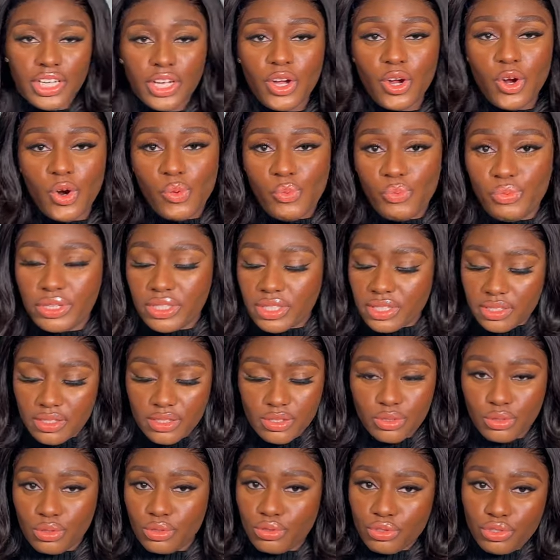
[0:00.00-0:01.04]
come with a
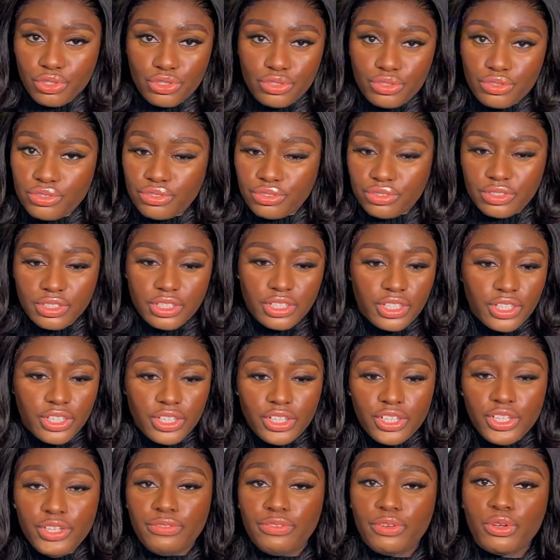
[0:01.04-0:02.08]
solution
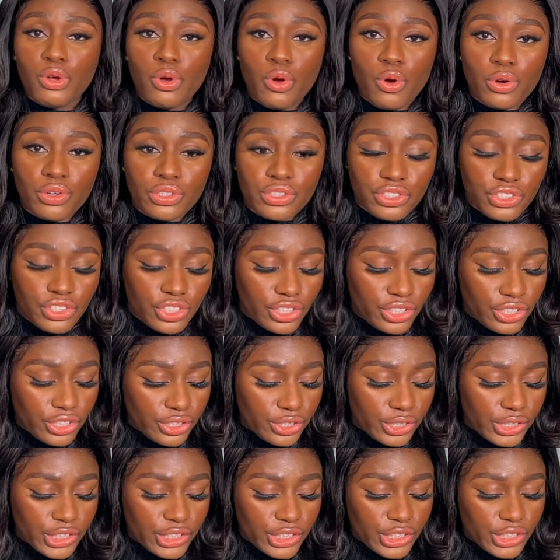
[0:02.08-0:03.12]
if you go on
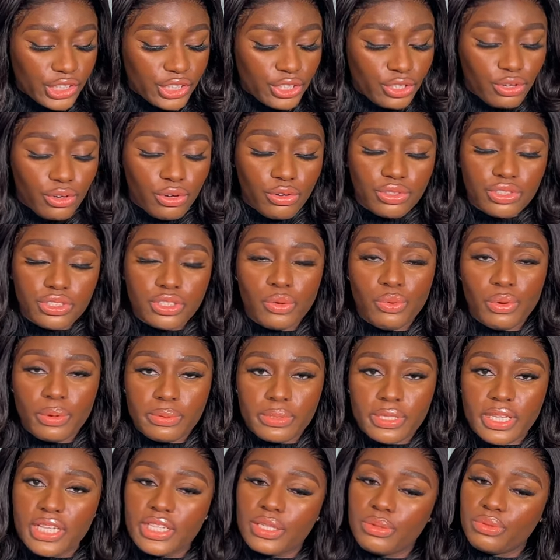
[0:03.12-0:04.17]
their on their
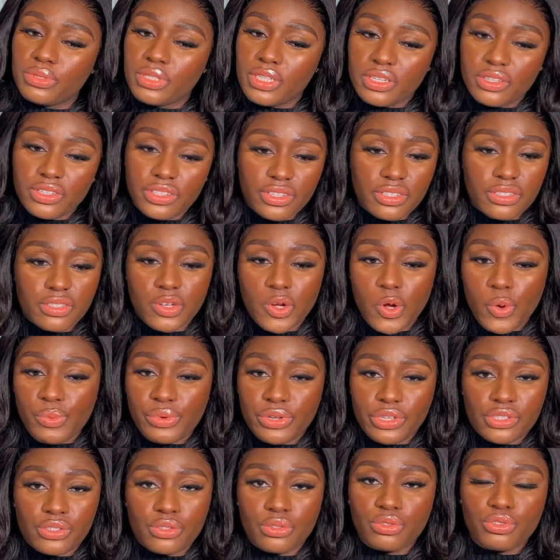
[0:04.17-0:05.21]
website they will tell you it doesn't come with a
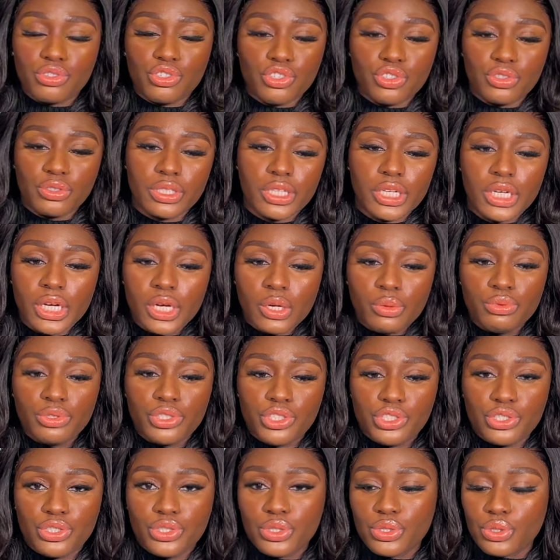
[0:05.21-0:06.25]
solution which
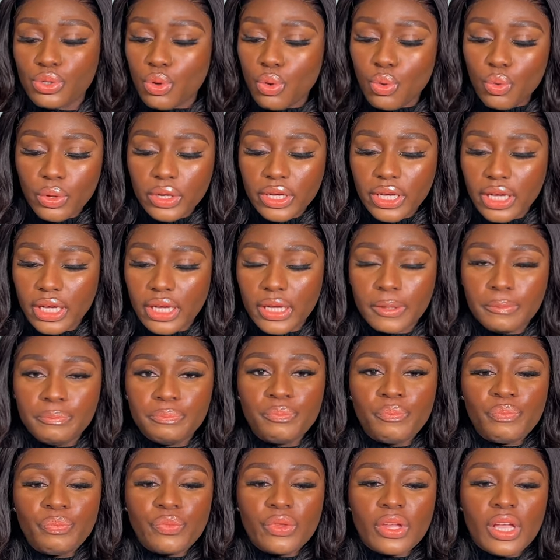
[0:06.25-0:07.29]
is okay
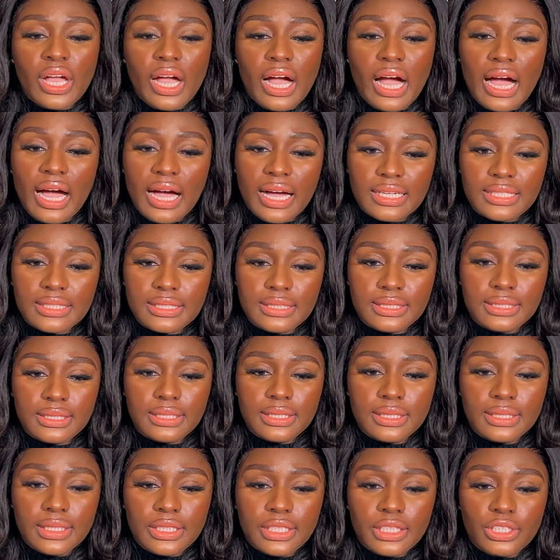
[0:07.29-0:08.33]
and
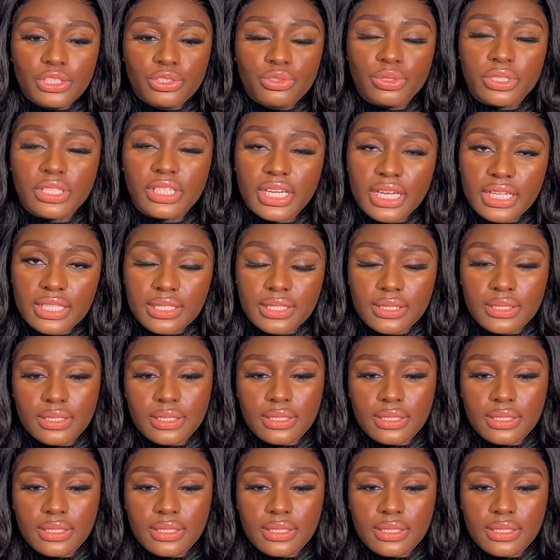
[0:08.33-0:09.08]
you get